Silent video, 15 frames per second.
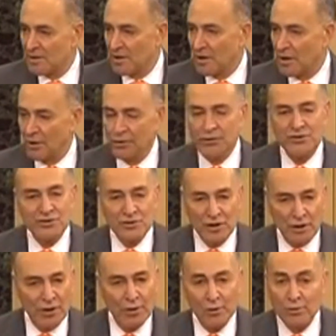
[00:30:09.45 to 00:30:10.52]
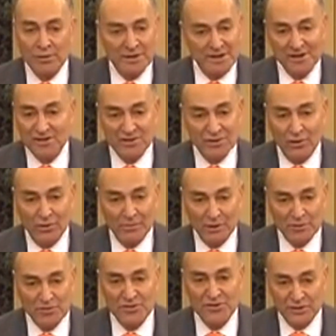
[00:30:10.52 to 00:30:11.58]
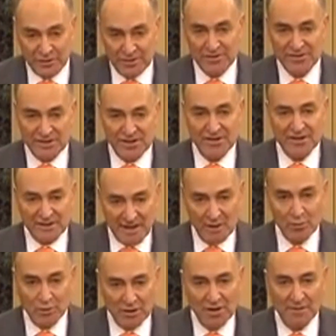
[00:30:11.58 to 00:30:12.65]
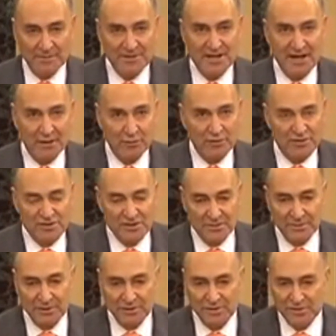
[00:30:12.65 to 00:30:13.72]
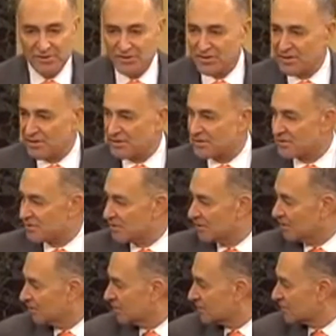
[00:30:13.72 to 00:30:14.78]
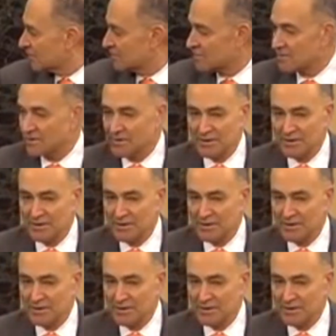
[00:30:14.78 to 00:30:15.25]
Others know it is an almost certainty that they will come down with similar diseases and illnesses